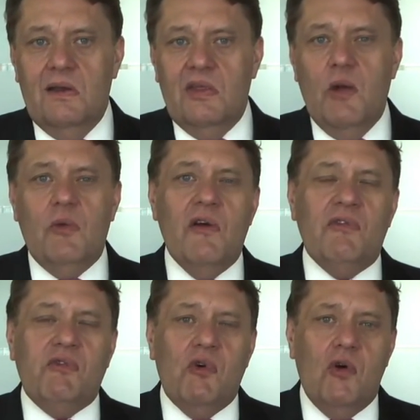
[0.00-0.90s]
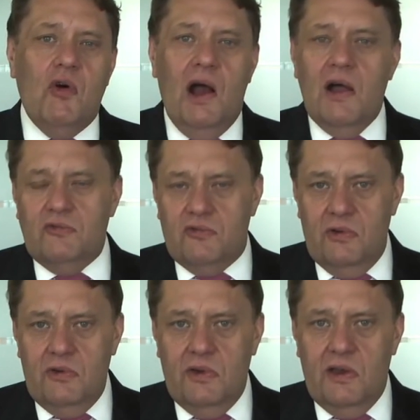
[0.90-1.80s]
there were
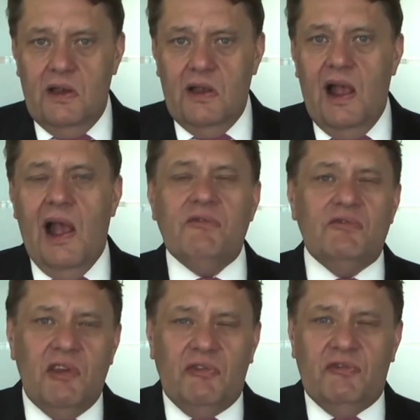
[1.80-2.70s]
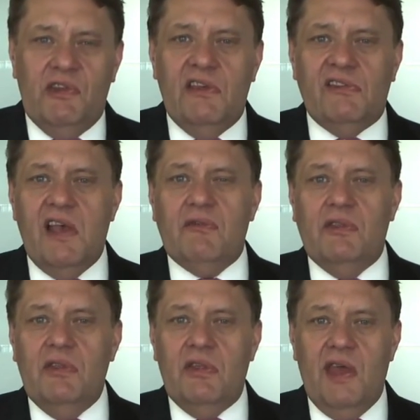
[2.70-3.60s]

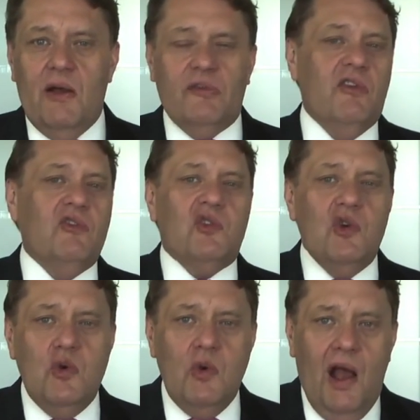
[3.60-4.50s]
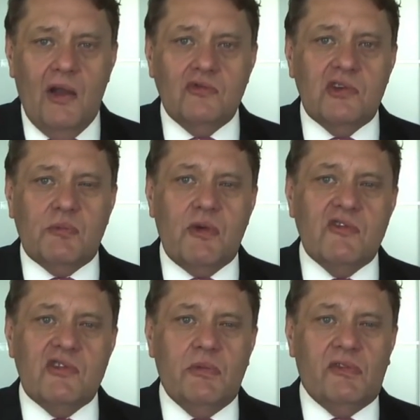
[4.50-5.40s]
457,200
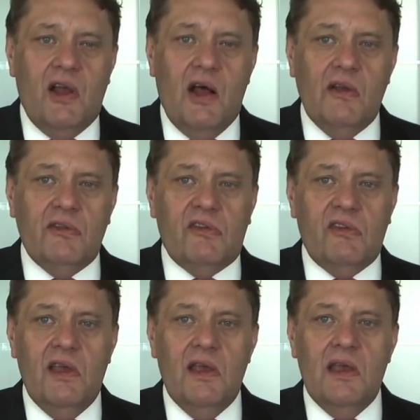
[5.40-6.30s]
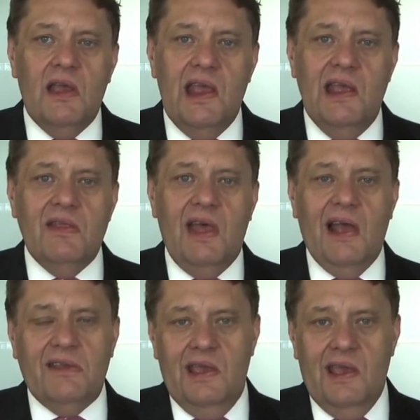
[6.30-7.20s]
apprenticeship starts in
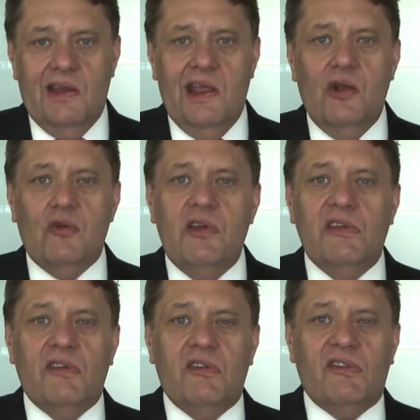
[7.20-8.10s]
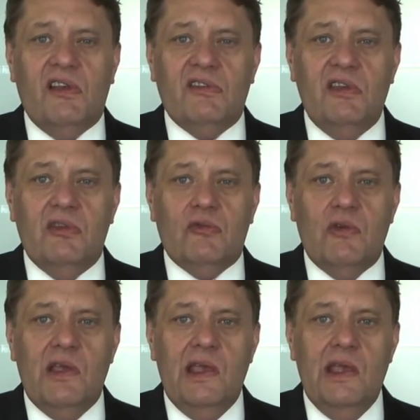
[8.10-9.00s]
that year, an increase of
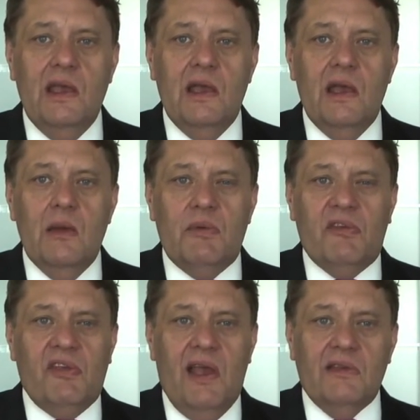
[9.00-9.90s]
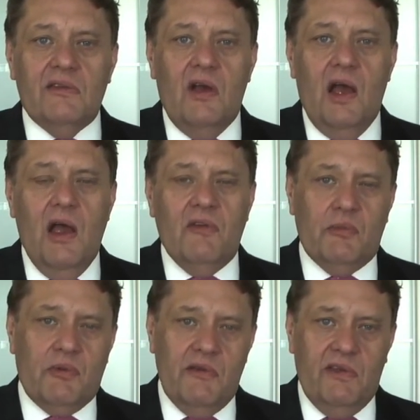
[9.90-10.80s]
63% over the
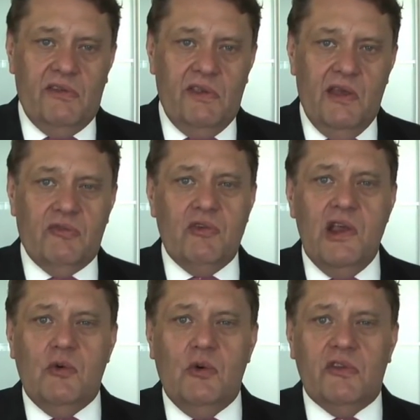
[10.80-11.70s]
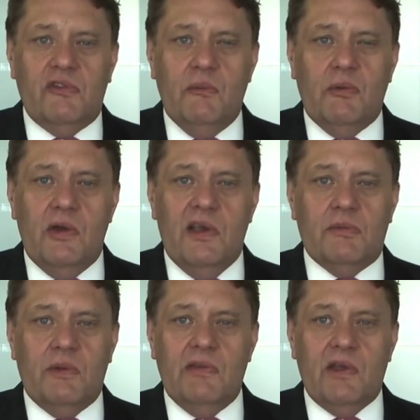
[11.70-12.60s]
previous year. Three quarters of employers
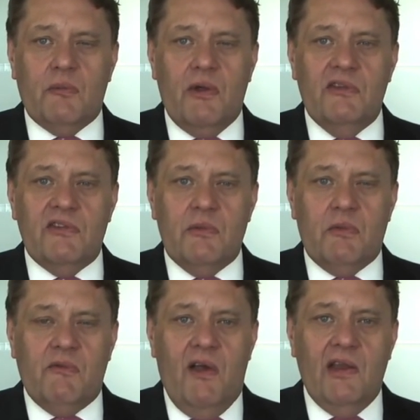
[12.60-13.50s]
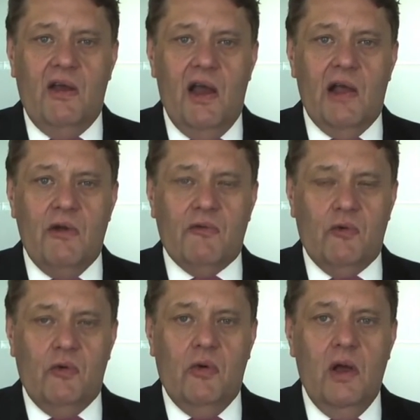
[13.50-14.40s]
believe that apprenticeships provide higher
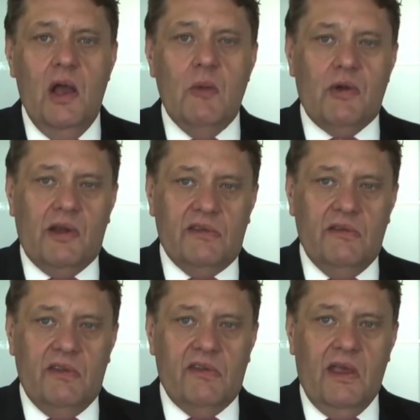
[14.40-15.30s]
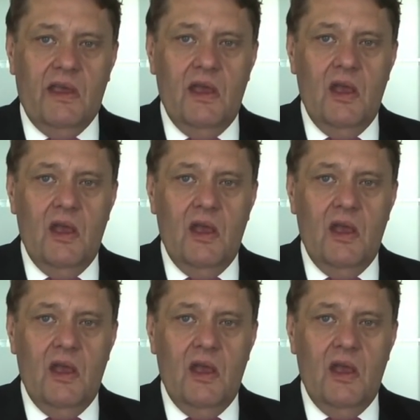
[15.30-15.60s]
overall productivity,